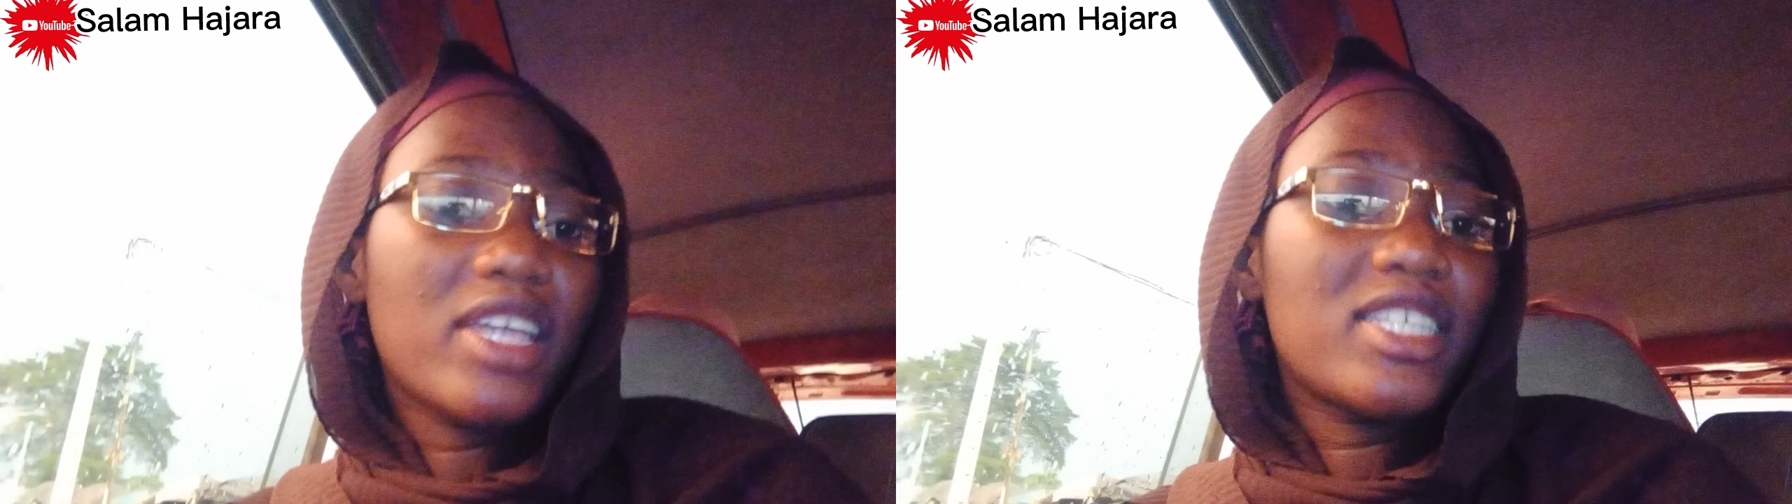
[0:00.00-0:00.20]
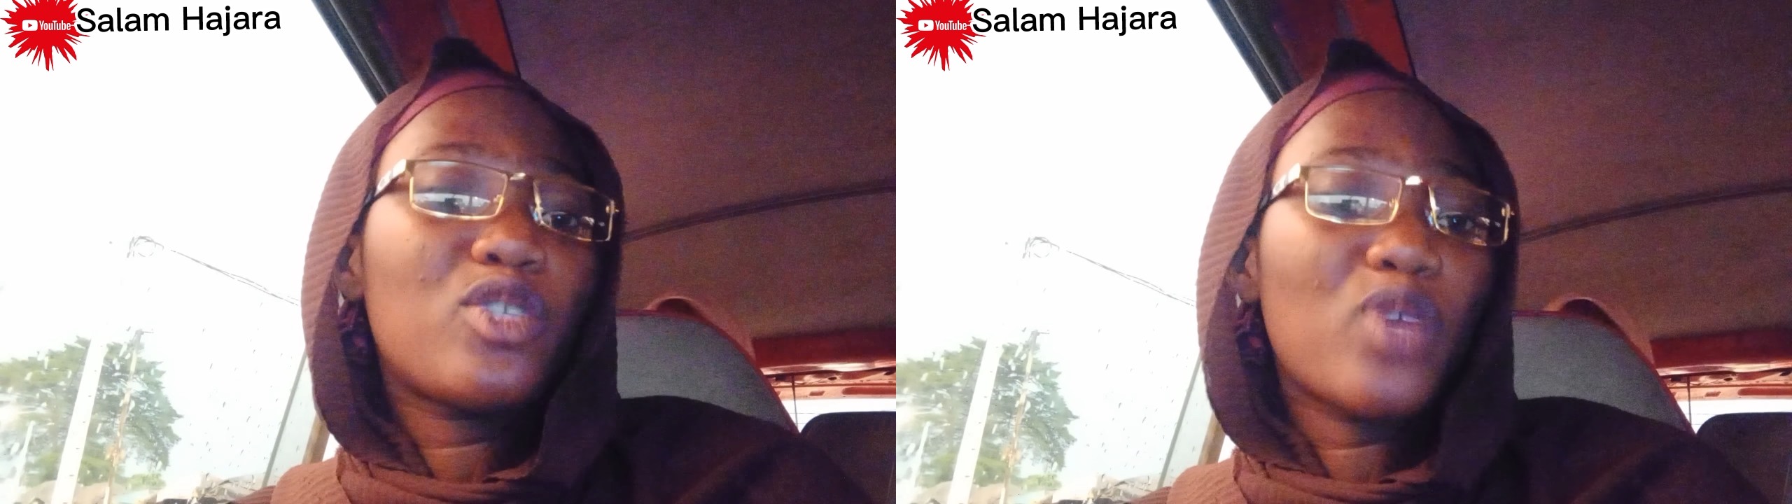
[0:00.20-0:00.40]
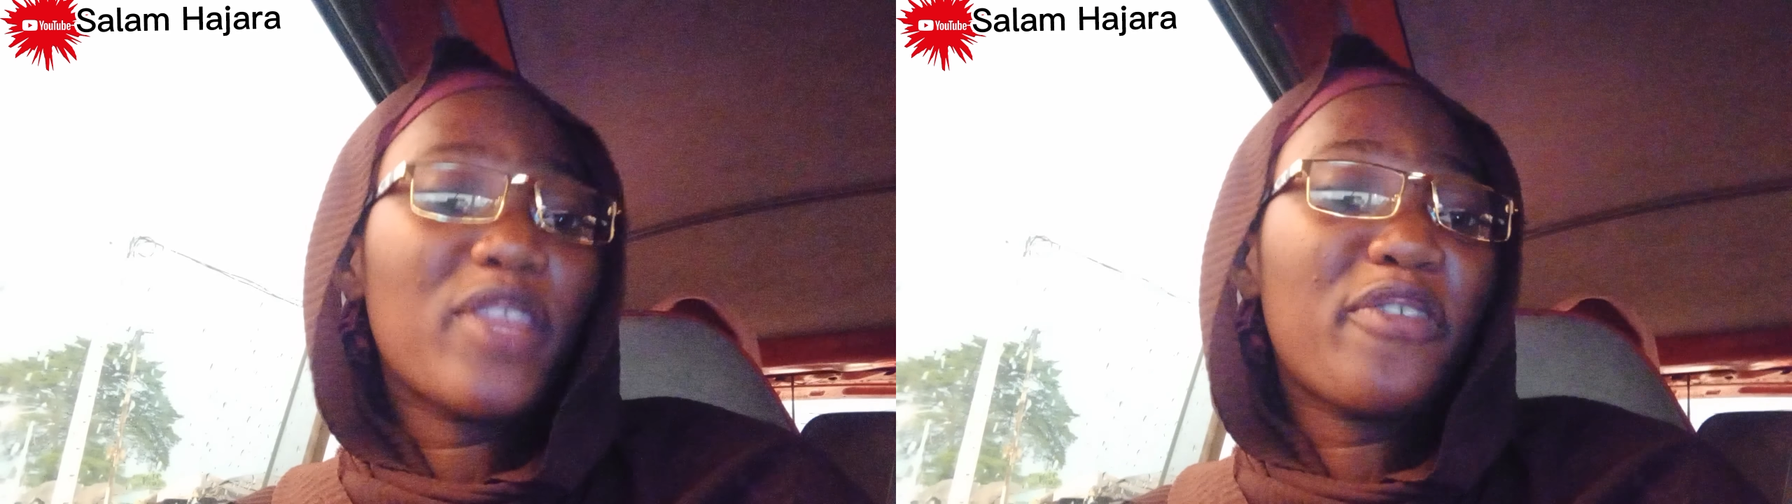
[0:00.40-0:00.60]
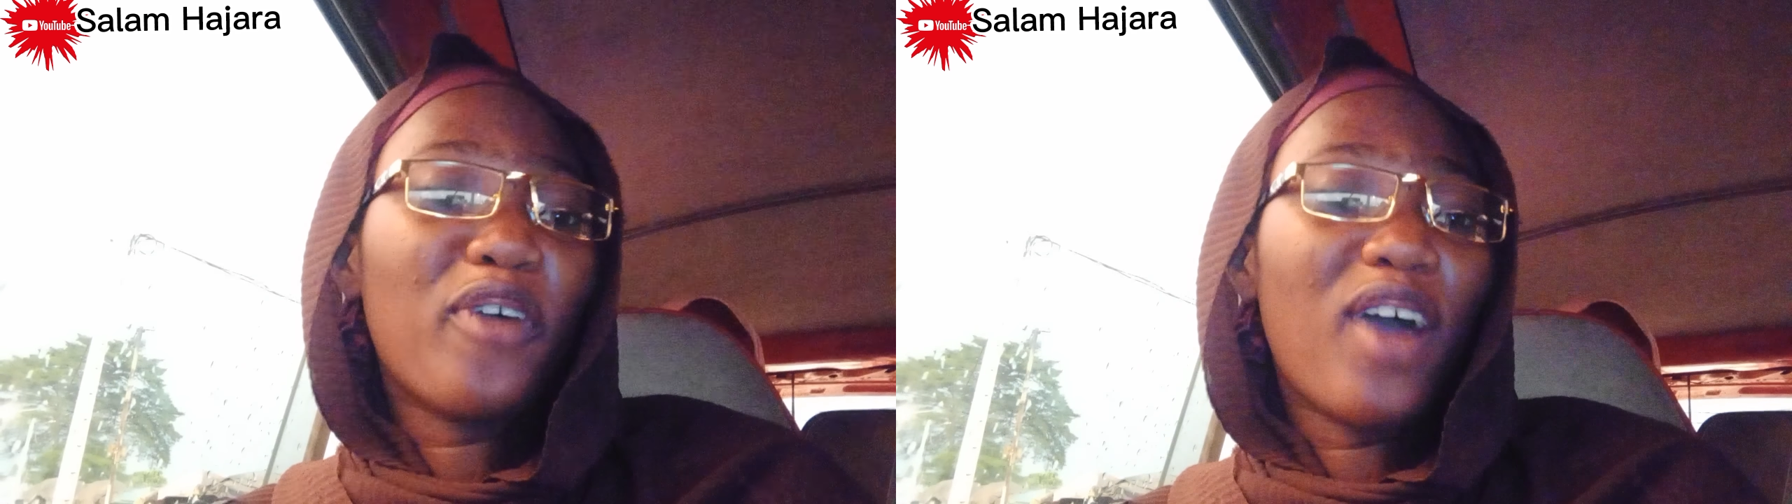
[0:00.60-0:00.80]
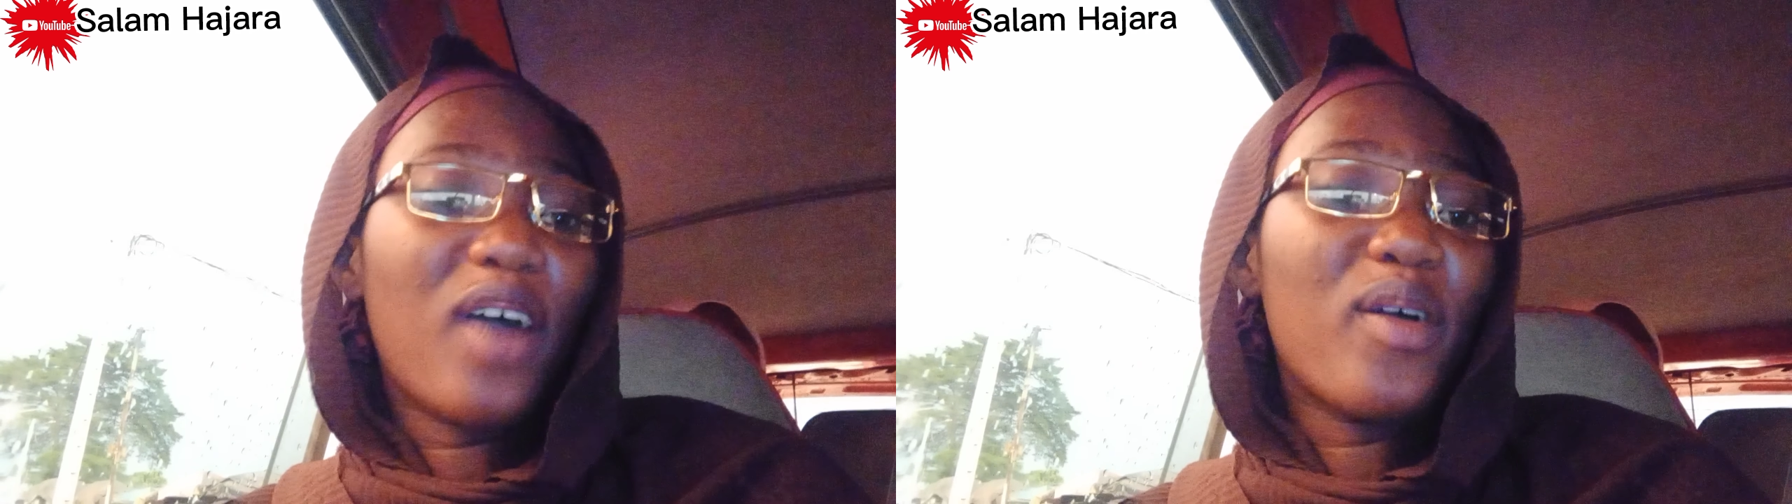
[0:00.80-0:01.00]
Is it
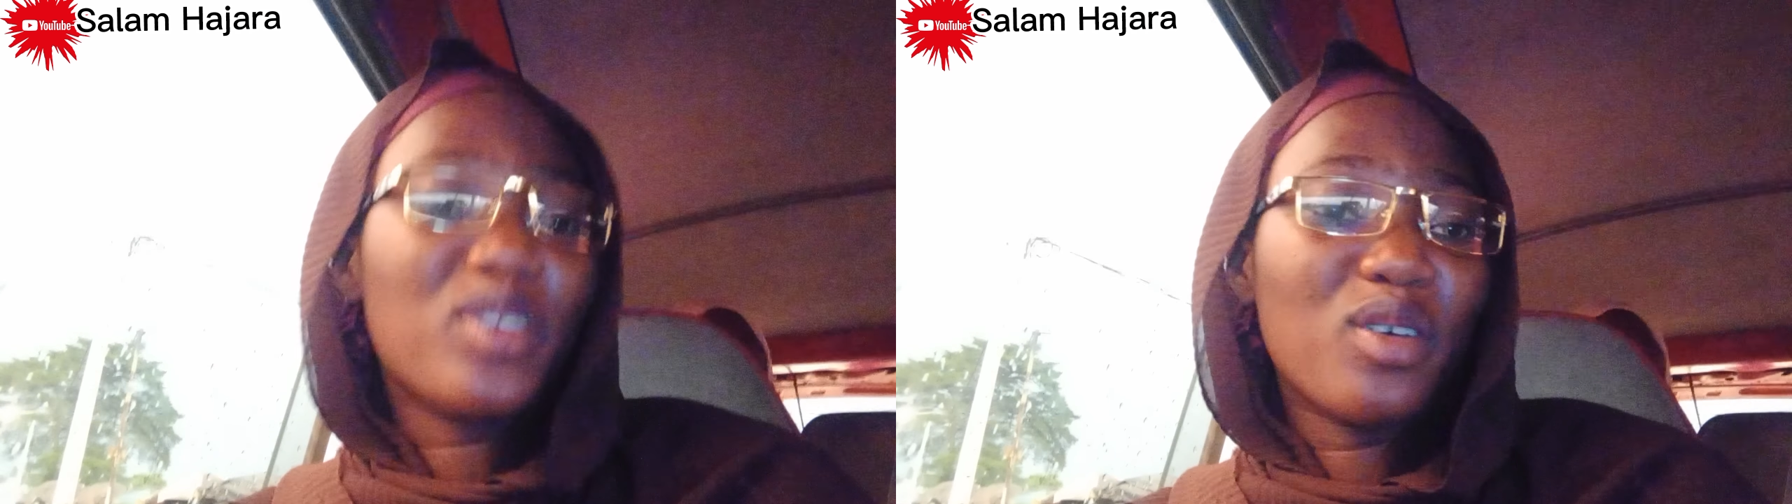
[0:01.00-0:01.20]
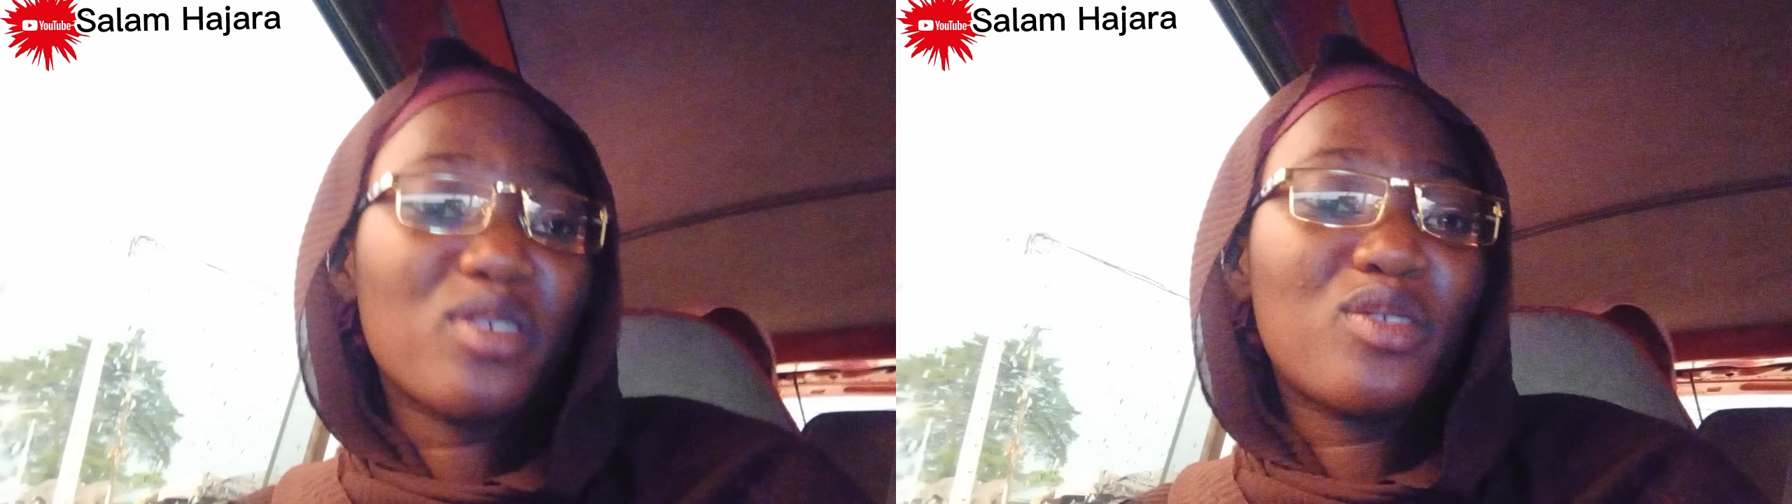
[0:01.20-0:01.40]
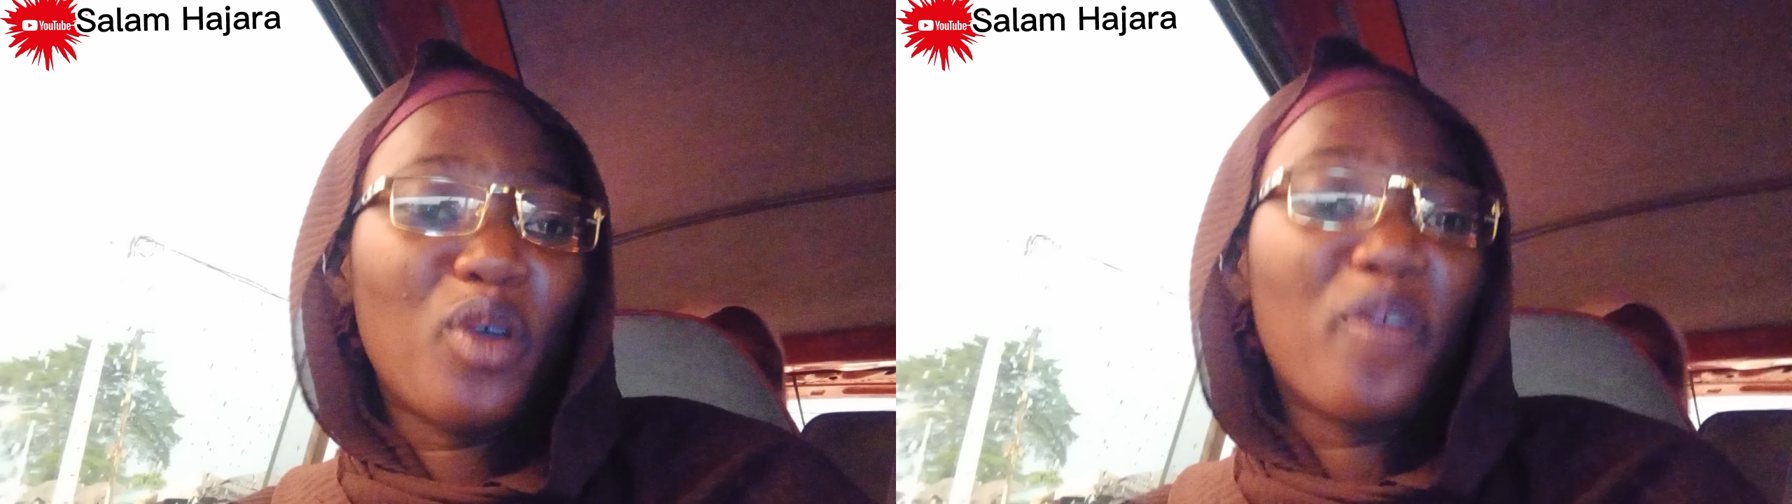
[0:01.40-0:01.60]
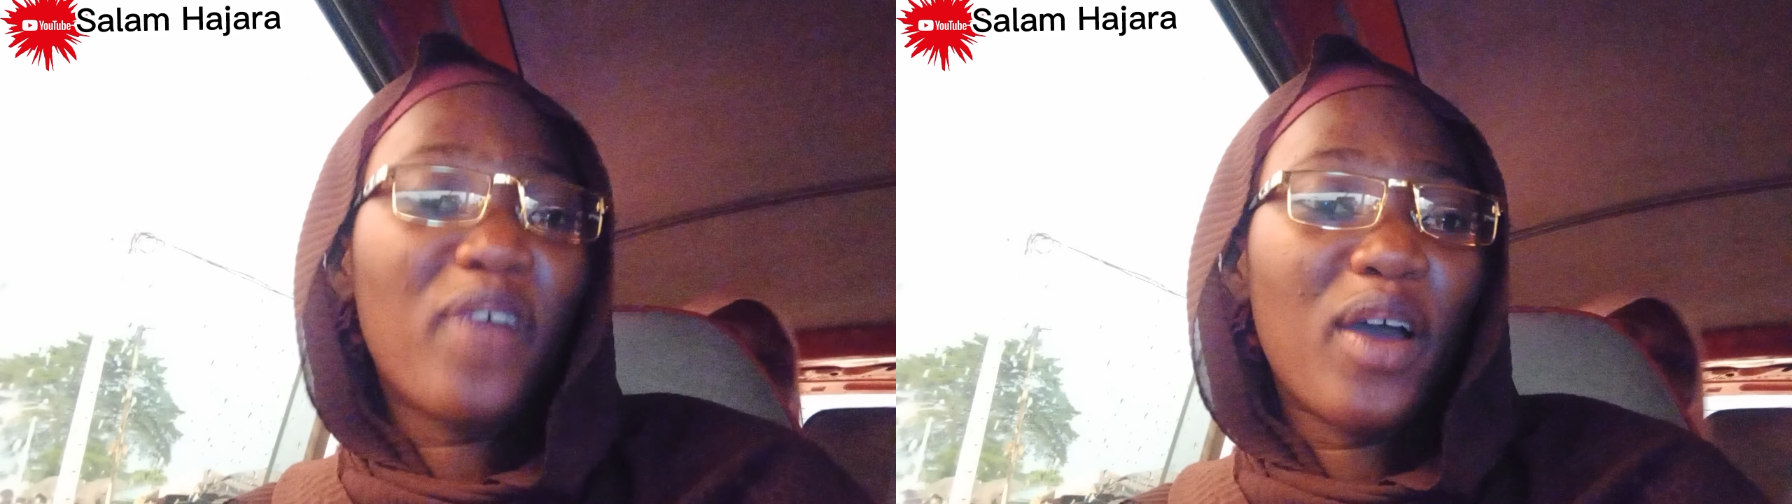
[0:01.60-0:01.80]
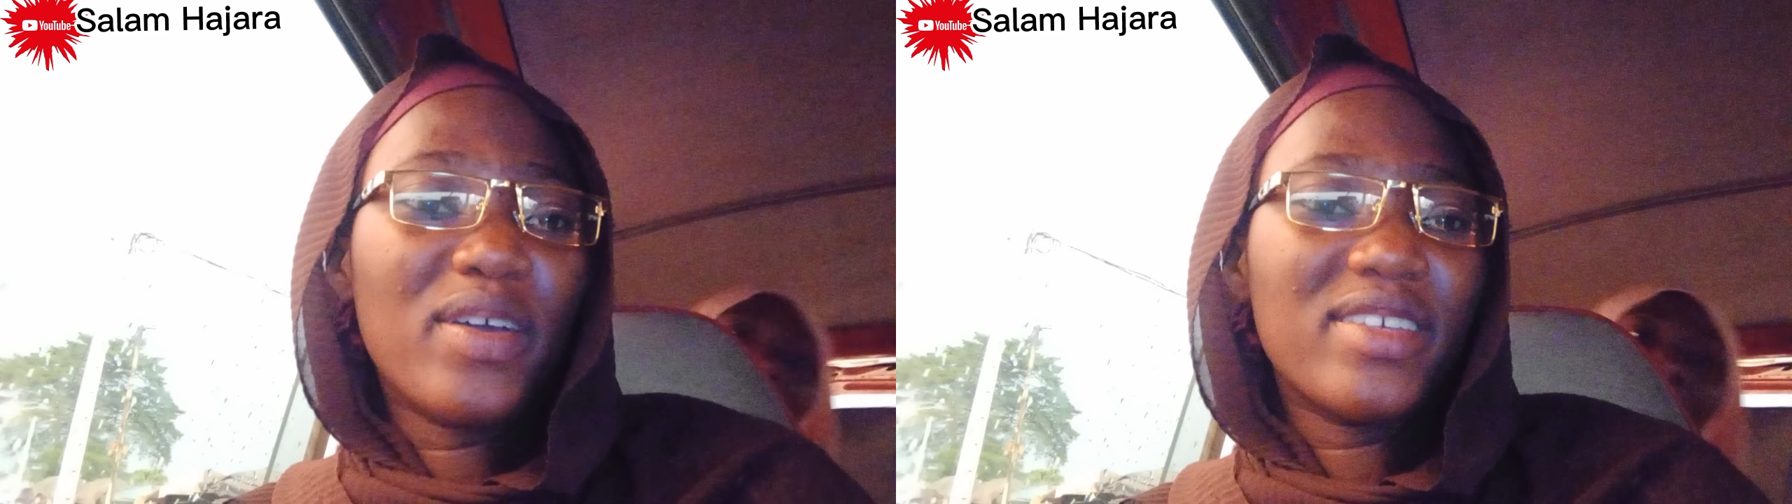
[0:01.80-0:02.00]
24 hours or 12
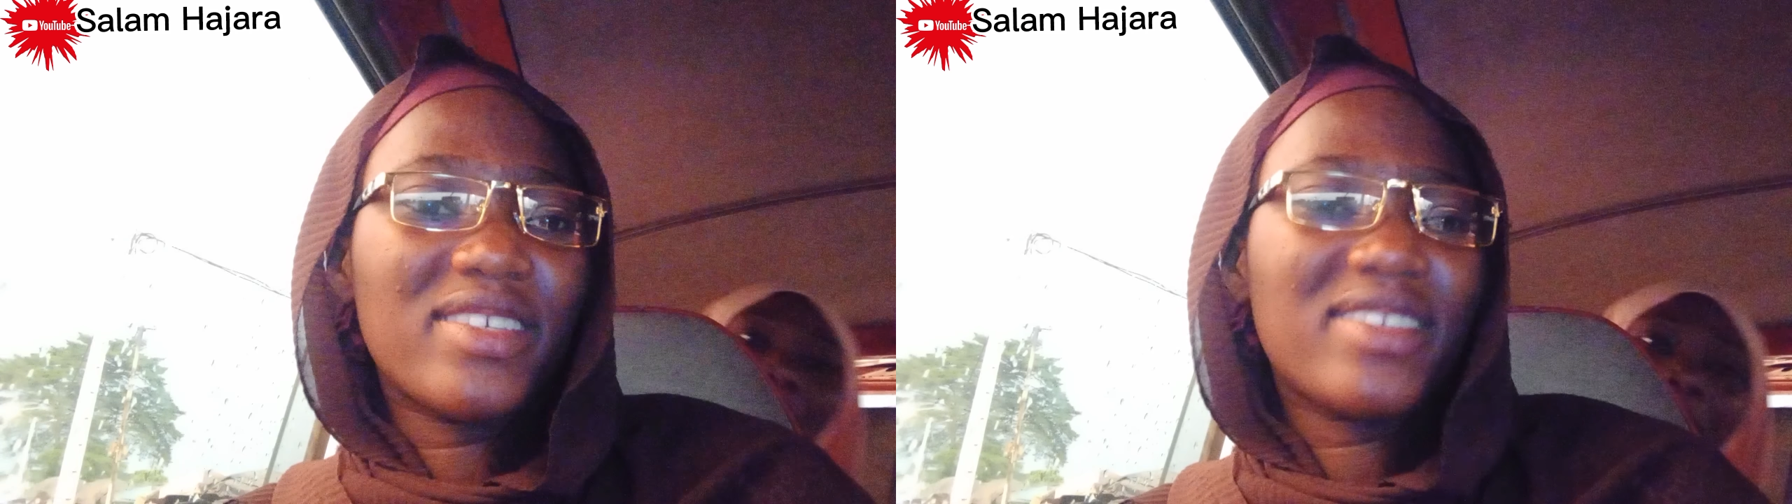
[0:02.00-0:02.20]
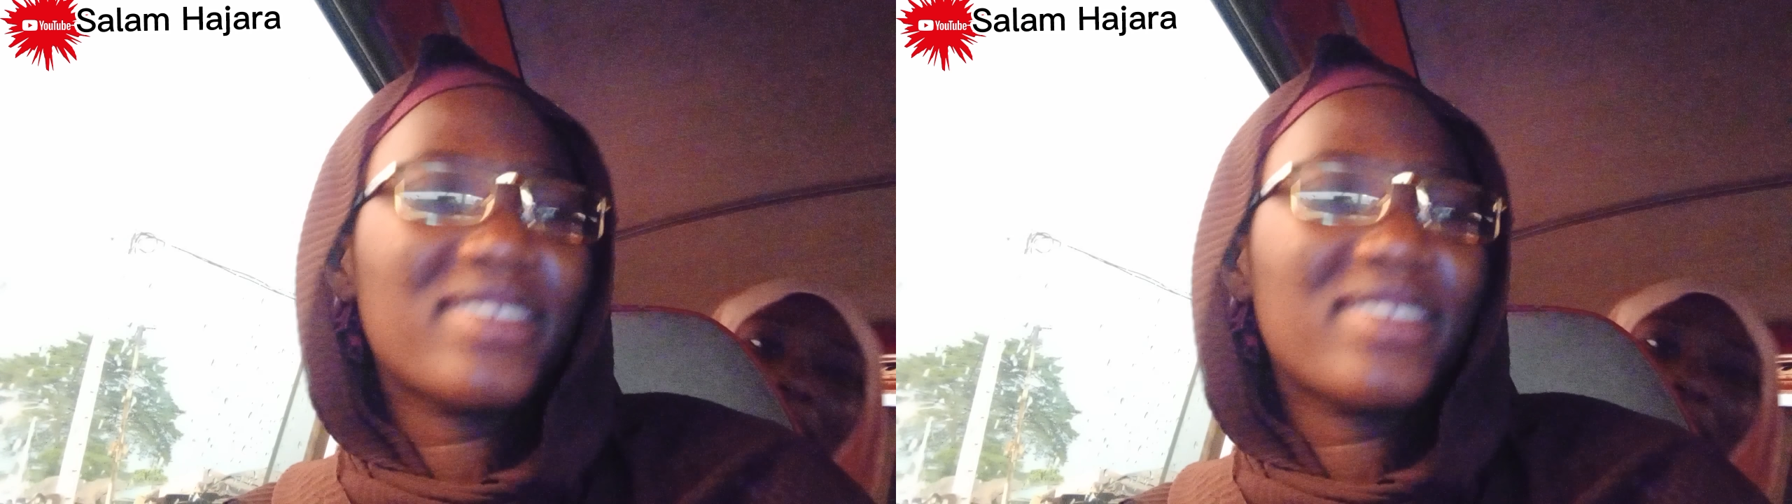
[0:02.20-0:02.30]
hours?